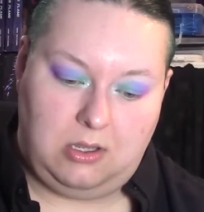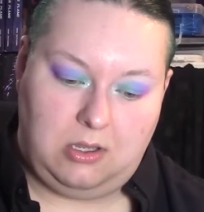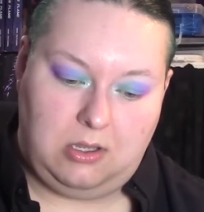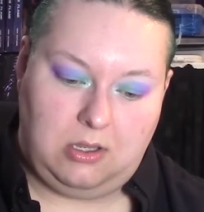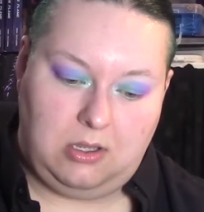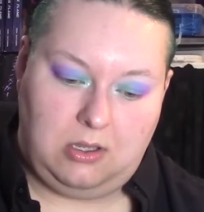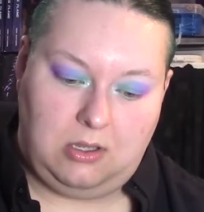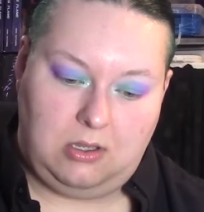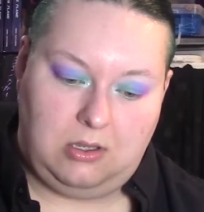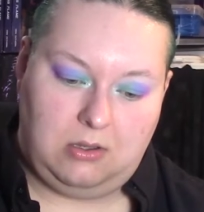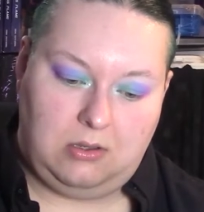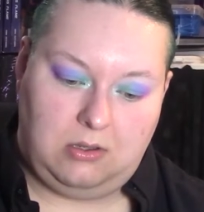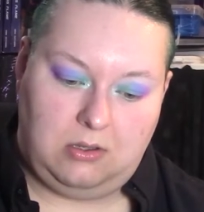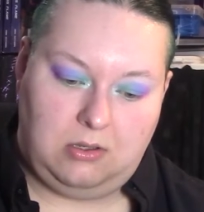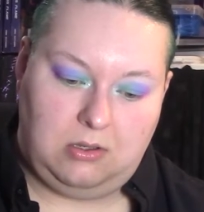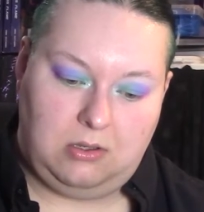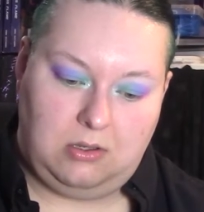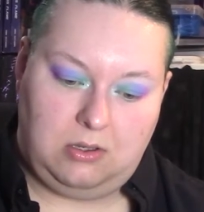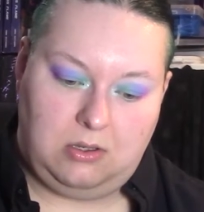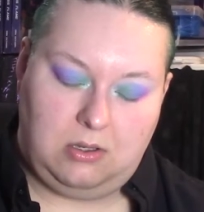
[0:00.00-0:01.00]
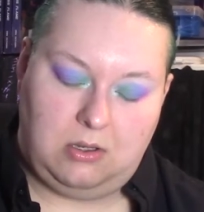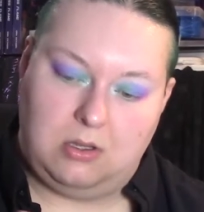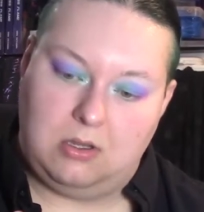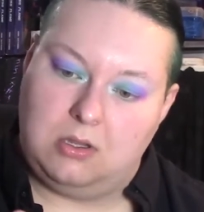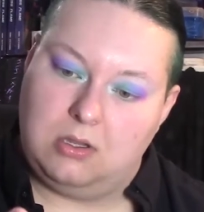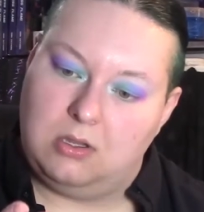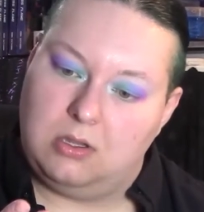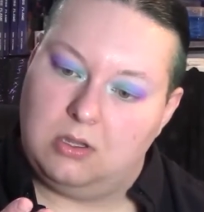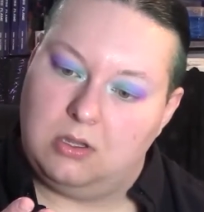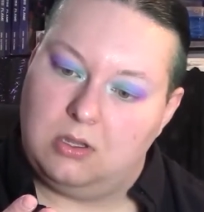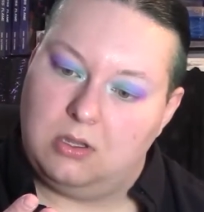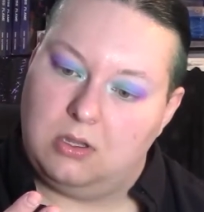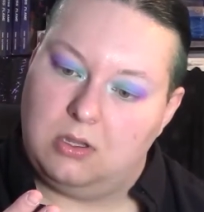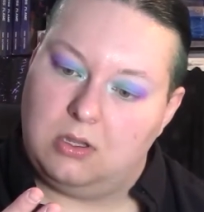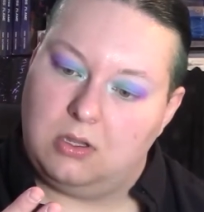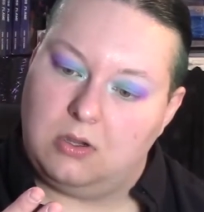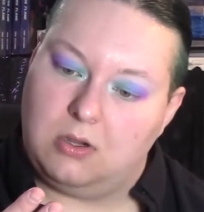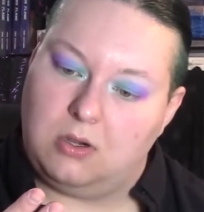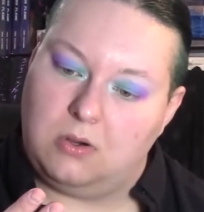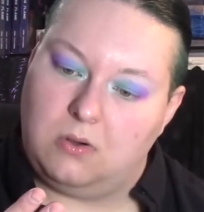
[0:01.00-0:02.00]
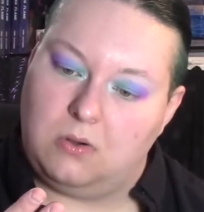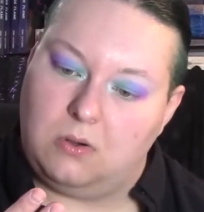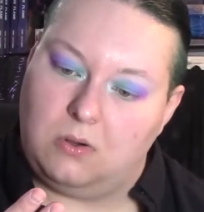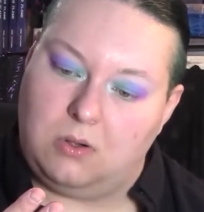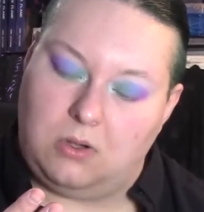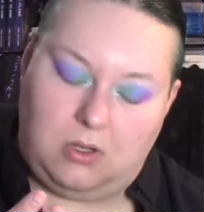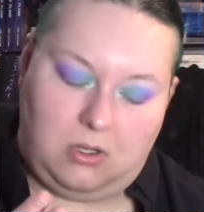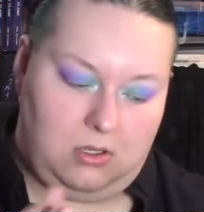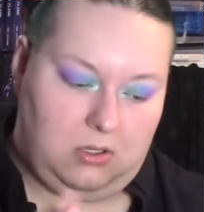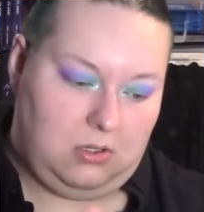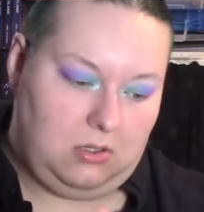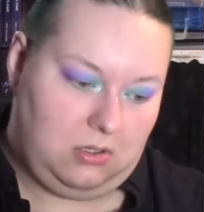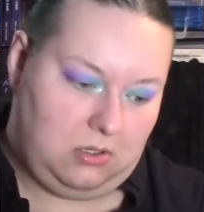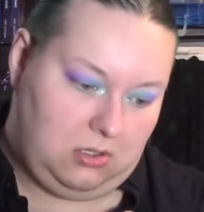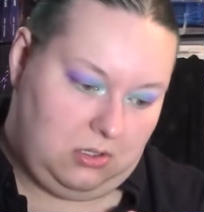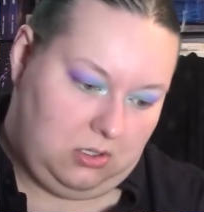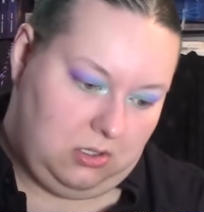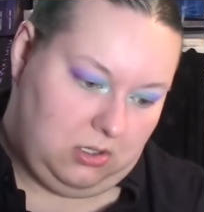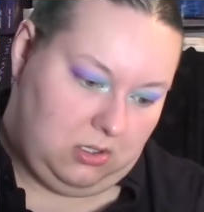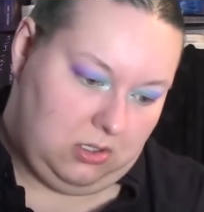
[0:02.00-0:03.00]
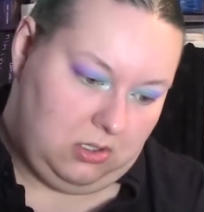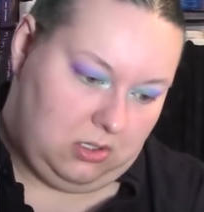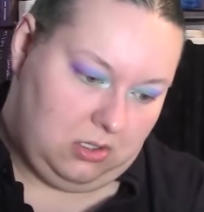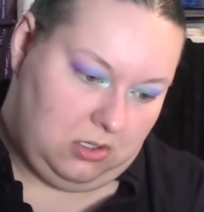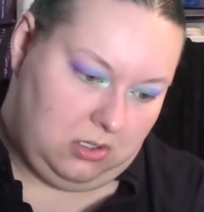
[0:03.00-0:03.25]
(no one is talking)